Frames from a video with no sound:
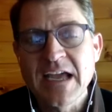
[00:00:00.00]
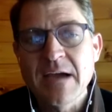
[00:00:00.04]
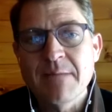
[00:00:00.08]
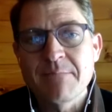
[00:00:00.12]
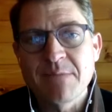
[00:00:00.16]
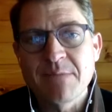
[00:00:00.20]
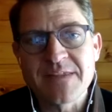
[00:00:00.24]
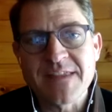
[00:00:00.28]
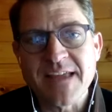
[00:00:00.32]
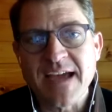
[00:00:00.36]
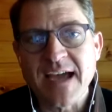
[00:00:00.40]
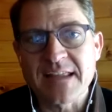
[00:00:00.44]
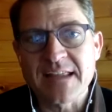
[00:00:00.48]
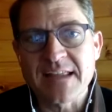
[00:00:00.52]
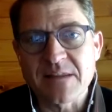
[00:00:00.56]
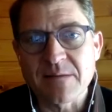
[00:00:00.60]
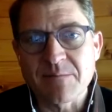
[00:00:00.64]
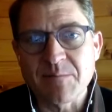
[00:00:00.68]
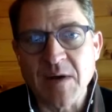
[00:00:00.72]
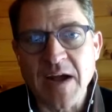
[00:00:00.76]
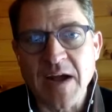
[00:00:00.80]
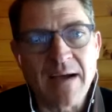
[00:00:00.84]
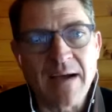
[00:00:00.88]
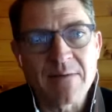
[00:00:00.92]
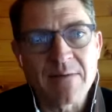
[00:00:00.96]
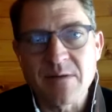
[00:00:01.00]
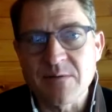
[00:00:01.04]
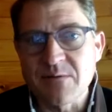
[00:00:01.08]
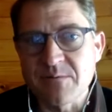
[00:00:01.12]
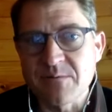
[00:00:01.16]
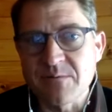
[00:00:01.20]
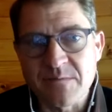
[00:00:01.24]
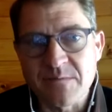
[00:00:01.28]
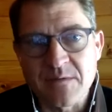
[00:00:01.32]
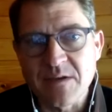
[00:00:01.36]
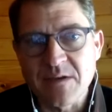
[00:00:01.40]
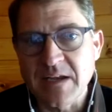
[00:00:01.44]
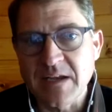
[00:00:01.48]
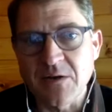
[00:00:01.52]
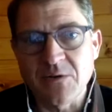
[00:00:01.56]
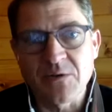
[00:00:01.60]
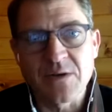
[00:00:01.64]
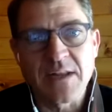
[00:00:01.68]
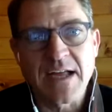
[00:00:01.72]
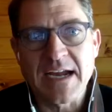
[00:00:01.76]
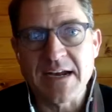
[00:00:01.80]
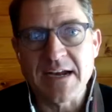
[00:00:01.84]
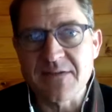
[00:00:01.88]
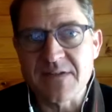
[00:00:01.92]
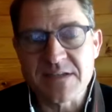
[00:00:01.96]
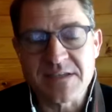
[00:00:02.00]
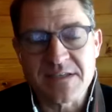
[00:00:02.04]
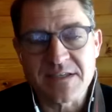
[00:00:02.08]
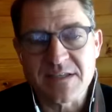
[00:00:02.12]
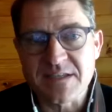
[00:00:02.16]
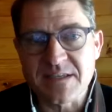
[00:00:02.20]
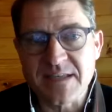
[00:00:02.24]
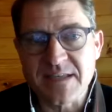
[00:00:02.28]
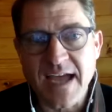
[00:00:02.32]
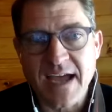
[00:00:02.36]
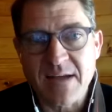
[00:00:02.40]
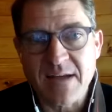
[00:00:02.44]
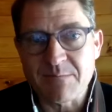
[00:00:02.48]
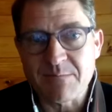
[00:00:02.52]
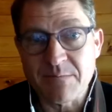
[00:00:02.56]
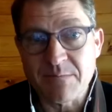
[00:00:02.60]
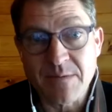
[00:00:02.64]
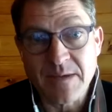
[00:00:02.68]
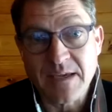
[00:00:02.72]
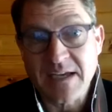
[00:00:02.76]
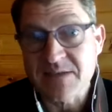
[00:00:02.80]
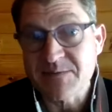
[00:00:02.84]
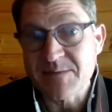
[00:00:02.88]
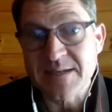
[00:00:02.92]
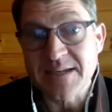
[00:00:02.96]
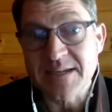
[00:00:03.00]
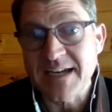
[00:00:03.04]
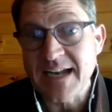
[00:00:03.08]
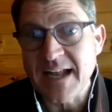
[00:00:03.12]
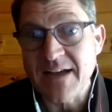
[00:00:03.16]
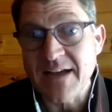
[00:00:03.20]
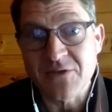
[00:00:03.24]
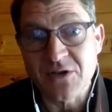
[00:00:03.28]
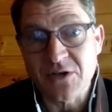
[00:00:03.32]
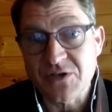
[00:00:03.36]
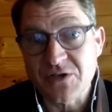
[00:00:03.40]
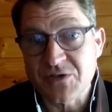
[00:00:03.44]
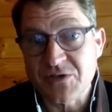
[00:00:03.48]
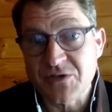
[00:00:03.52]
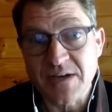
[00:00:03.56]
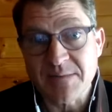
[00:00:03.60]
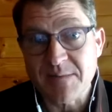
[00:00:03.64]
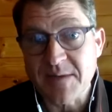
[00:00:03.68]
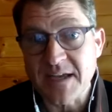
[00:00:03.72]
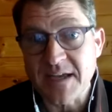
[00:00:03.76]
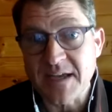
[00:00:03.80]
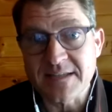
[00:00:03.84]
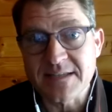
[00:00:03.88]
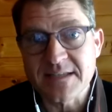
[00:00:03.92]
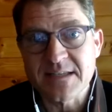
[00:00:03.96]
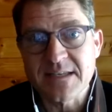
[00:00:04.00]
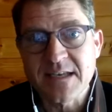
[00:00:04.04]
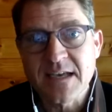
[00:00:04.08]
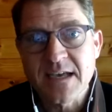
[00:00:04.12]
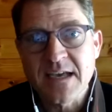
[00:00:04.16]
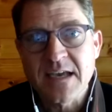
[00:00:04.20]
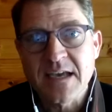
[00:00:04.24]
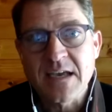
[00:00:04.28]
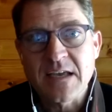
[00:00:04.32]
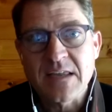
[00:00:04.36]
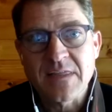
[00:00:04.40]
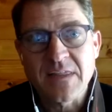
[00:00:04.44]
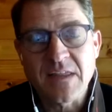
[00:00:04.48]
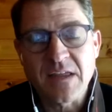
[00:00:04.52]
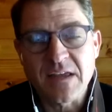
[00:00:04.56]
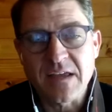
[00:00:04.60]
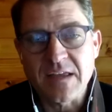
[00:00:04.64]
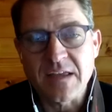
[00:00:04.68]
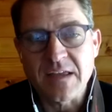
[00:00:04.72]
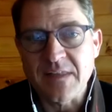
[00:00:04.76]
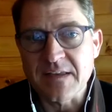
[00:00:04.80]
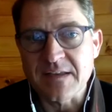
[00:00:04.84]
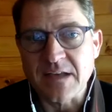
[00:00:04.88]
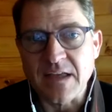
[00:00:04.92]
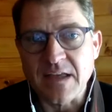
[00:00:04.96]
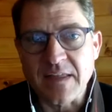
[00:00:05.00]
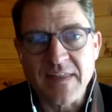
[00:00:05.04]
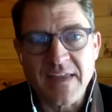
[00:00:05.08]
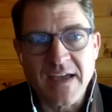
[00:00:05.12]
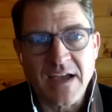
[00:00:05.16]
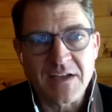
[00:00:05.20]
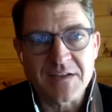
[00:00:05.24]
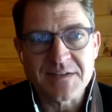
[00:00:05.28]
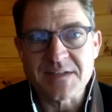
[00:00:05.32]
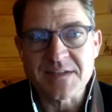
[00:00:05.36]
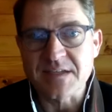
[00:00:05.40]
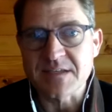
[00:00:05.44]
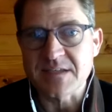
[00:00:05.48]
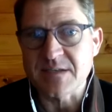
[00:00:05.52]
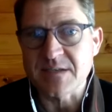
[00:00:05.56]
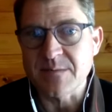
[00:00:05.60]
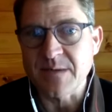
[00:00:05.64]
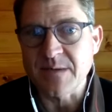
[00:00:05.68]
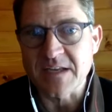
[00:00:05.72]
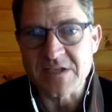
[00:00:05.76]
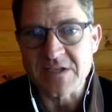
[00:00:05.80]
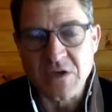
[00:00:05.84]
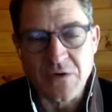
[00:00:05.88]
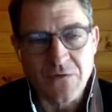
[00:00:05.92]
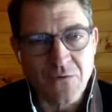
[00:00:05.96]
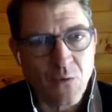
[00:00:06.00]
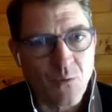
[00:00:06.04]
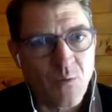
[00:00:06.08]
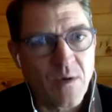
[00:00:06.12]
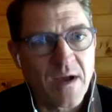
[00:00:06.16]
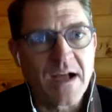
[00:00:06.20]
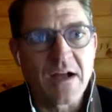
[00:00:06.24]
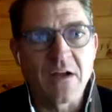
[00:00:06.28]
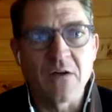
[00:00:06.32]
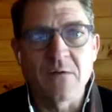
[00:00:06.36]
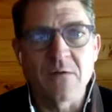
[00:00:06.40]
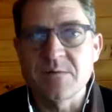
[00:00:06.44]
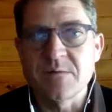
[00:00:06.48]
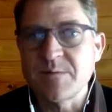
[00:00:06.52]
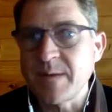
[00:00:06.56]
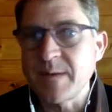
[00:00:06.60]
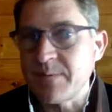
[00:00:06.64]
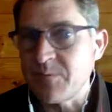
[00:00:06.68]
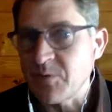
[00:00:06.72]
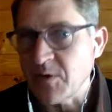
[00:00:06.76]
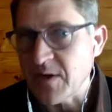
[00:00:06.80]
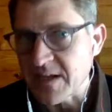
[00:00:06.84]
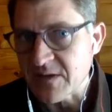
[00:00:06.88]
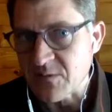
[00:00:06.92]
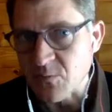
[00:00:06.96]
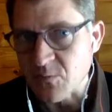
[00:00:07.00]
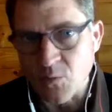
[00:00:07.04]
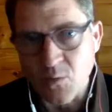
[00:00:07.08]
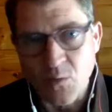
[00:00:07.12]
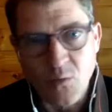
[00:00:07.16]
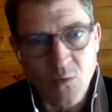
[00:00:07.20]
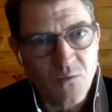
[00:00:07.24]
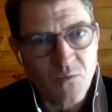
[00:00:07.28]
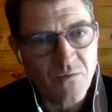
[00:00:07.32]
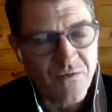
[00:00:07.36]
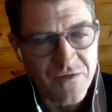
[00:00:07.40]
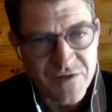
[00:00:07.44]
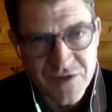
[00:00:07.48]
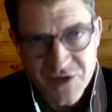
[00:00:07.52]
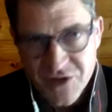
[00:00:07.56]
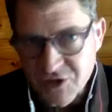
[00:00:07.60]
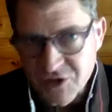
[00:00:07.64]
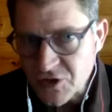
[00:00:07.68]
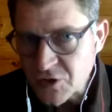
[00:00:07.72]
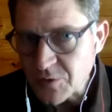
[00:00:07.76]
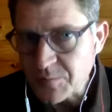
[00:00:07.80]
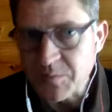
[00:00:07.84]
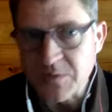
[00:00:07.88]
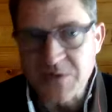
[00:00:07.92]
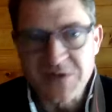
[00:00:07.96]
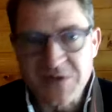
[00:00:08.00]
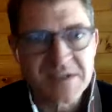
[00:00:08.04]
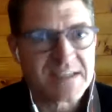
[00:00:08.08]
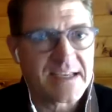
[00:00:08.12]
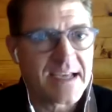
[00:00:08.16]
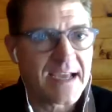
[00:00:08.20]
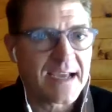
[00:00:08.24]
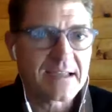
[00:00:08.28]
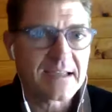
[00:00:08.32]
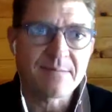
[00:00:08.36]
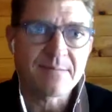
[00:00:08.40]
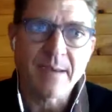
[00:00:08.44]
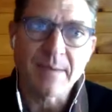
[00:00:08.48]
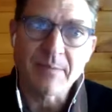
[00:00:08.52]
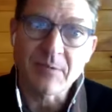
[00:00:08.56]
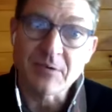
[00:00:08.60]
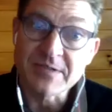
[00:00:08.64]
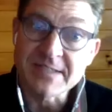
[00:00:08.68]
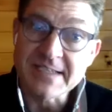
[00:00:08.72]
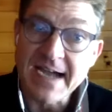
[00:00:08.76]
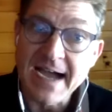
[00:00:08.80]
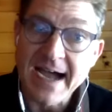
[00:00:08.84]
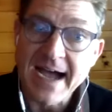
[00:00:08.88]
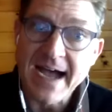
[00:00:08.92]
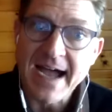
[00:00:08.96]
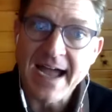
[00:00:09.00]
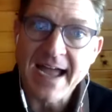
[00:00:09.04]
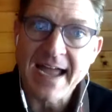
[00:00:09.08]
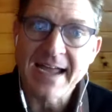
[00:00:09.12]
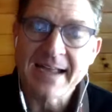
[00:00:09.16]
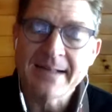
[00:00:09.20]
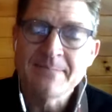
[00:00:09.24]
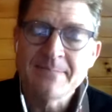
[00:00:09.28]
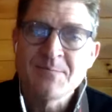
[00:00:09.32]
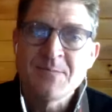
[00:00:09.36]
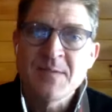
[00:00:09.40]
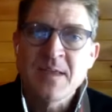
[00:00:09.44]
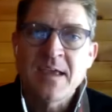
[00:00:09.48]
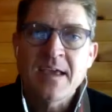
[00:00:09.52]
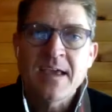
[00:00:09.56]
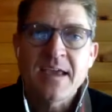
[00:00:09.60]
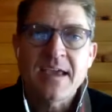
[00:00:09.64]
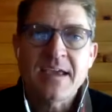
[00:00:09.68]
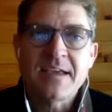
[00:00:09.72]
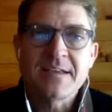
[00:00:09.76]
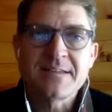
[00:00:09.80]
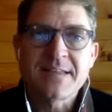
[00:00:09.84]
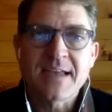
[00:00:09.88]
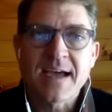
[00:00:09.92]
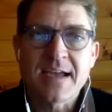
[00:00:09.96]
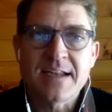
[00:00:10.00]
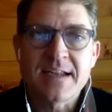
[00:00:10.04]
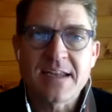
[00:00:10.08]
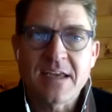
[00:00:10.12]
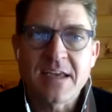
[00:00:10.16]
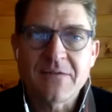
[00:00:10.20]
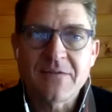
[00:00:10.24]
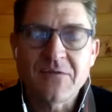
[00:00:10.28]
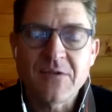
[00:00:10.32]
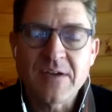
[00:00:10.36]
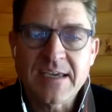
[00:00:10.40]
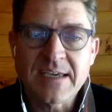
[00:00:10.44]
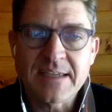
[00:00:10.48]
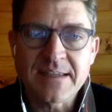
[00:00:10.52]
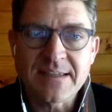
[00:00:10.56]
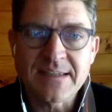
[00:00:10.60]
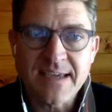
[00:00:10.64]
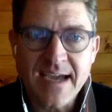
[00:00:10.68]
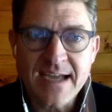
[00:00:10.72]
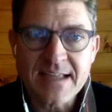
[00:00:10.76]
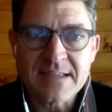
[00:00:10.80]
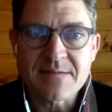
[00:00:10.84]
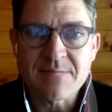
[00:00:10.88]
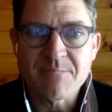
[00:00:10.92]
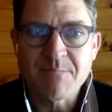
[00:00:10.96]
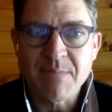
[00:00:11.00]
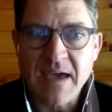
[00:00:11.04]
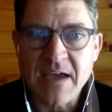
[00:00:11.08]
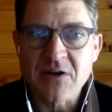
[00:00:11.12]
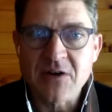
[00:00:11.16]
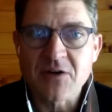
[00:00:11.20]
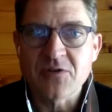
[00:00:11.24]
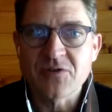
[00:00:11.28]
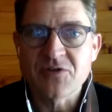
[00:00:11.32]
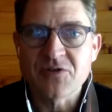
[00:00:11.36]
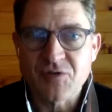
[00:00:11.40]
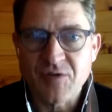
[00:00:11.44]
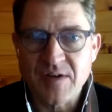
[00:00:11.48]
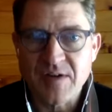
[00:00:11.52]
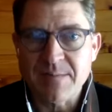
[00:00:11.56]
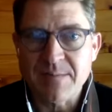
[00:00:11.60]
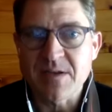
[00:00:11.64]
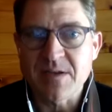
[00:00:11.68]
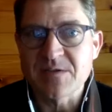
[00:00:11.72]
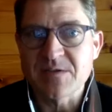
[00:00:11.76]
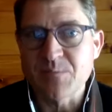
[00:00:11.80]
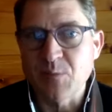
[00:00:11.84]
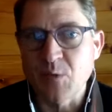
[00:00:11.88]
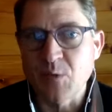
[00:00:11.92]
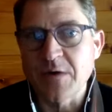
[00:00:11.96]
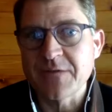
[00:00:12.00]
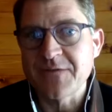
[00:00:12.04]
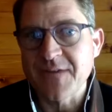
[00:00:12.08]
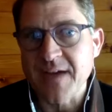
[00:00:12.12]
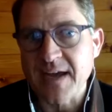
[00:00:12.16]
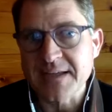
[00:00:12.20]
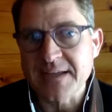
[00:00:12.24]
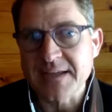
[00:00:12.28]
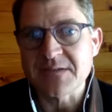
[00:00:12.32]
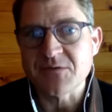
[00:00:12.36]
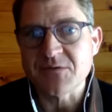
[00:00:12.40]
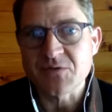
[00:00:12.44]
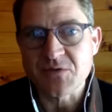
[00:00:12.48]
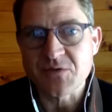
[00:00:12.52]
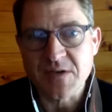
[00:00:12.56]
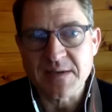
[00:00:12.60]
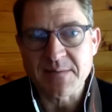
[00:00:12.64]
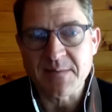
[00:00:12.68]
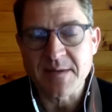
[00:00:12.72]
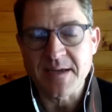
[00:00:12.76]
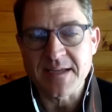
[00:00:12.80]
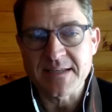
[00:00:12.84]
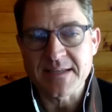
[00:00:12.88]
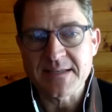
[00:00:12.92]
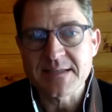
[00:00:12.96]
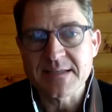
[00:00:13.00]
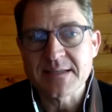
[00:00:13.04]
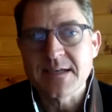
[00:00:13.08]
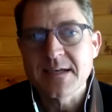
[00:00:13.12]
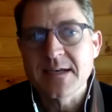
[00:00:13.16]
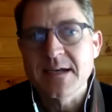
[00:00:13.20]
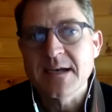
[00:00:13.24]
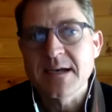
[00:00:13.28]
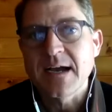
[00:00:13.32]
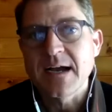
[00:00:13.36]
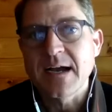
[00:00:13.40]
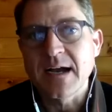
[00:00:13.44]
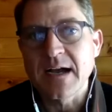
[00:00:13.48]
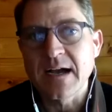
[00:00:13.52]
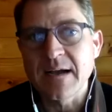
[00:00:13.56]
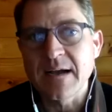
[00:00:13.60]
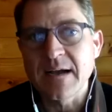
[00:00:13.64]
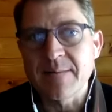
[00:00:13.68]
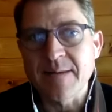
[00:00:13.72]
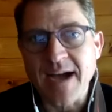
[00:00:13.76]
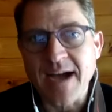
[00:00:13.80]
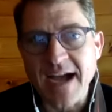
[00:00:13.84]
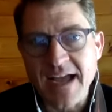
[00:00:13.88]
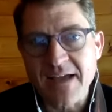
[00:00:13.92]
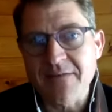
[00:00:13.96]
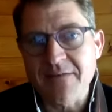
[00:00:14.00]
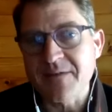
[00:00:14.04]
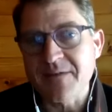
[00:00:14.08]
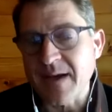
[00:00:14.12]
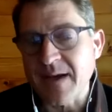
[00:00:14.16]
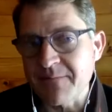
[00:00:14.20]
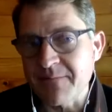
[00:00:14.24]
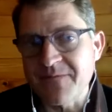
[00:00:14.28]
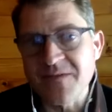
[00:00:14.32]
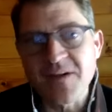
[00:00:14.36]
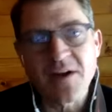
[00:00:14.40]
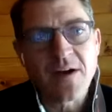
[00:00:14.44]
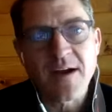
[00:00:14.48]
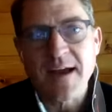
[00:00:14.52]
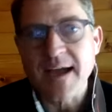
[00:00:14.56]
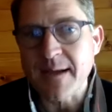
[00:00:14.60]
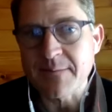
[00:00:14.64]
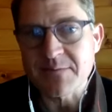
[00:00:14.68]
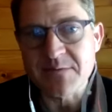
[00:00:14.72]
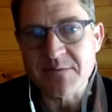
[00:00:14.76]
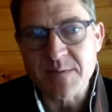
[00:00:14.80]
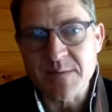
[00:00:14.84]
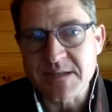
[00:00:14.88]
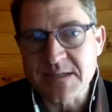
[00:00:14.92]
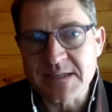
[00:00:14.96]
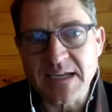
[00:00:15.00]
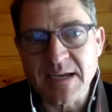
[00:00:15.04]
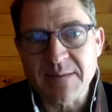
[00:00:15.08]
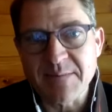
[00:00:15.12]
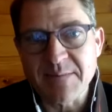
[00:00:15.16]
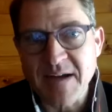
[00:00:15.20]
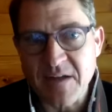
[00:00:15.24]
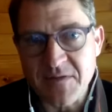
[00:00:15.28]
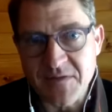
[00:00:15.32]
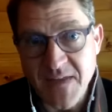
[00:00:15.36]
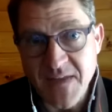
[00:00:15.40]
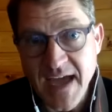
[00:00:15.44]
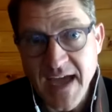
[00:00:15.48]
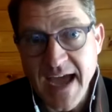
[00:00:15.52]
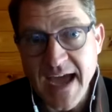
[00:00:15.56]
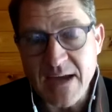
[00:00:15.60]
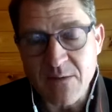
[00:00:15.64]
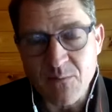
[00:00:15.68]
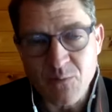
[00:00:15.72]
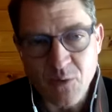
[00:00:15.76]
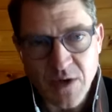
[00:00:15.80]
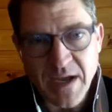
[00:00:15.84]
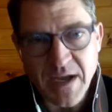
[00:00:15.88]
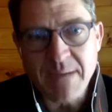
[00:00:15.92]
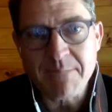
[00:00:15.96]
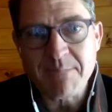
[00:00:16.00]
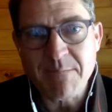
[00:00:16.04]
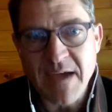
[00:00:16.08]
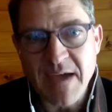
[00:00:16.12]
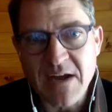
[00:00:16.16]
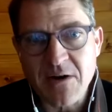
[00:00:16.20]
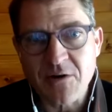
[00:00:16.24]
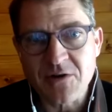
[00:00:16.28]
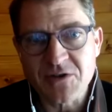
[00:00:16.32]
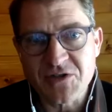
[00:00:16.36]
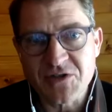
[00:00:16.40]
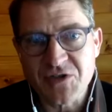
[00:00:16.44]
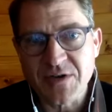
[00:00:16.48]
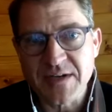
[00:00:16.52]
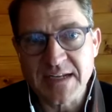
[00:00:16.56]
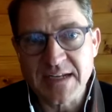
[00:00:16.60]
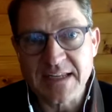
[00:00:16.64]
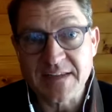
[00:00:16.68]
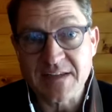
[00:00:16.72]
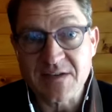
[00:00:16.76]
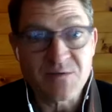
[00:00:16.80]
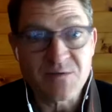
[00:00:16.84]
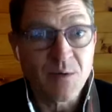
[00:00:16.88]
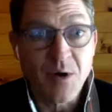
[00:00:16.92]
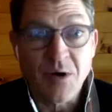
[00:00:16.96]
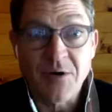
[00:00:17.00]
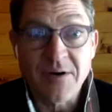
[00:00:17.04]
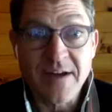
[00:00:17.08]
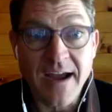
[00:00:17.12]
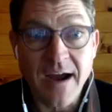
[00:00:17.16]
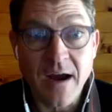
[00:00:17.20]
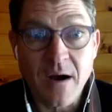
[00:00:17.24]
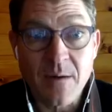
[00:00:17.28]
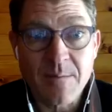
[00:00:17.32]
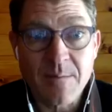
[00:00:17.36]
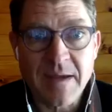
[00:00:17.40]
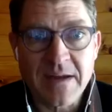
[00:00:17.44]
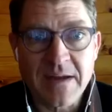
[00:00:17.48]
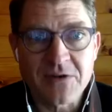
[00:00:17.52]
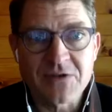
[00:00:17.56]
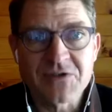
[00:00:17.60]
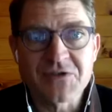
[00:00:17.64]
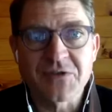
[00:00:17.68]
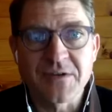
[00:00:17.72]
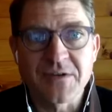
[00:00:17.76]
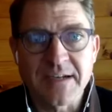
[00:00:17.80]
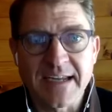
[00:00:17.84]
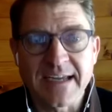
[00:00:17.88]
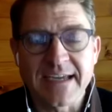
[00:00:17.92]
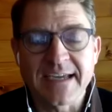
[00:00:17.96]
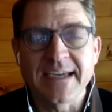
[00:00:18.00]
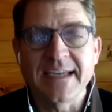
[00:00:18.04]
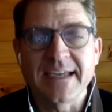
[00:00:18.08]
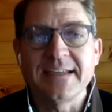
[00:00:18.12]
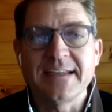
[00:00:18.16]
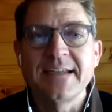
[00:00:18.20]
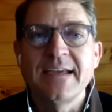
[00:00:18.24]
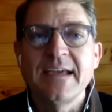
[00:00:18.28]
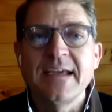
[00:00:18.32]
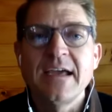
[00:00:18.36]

But that the problem, a lot of this is that because we didn't have good treatments, the health system gets overwhelmed, people get super sick, people die, is that if we can get better treatments, more effective treatments, I'm very optimistic about that. We'll get better at treating this. We already are better treating it.